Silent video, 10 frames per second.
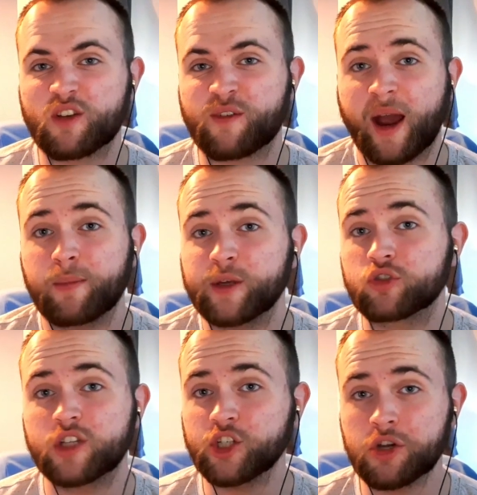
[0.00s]
family
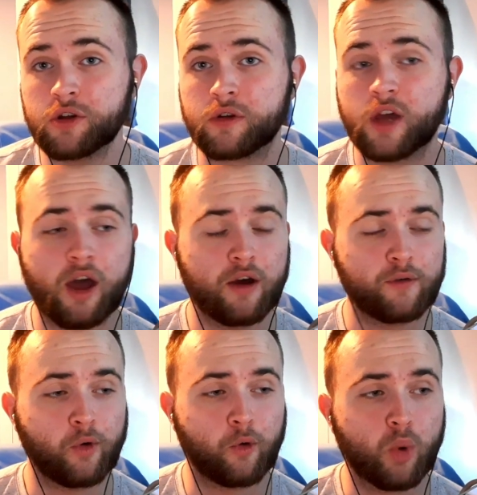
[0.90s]
tradition
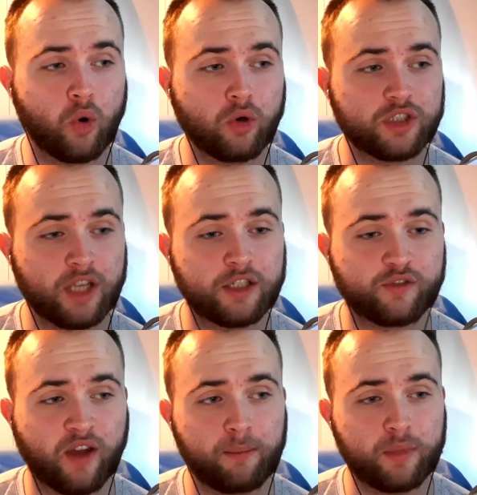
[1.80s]
for Morgz and his
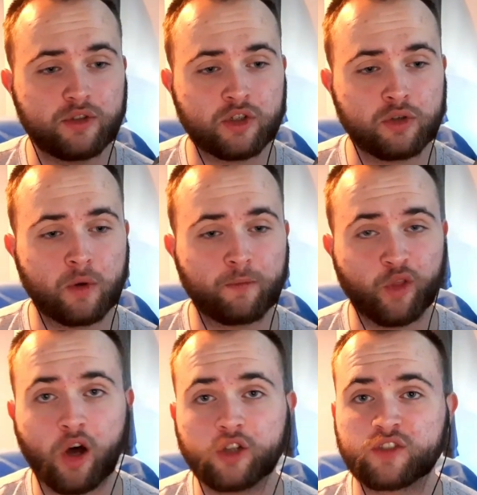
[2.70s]
family to, for
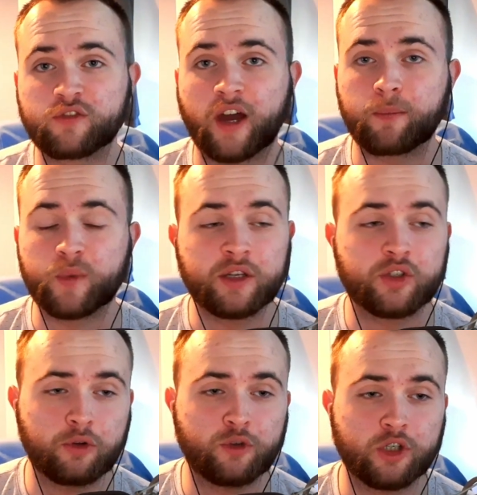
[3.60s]
the Hudson family,
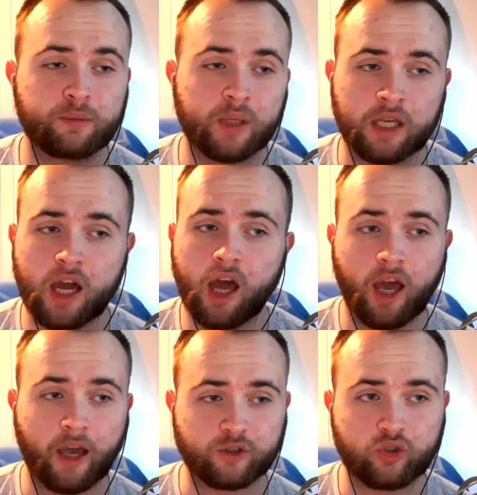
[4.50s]
to just be
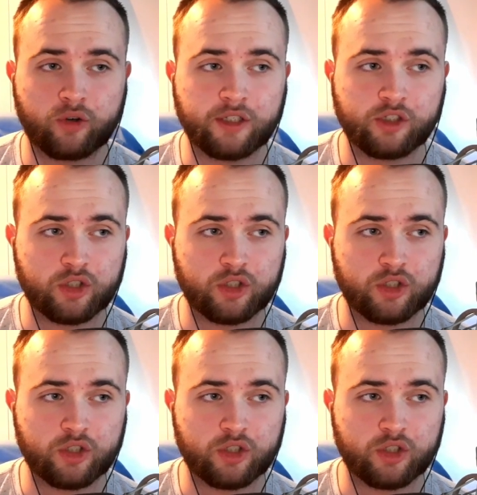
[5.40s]
as cringe as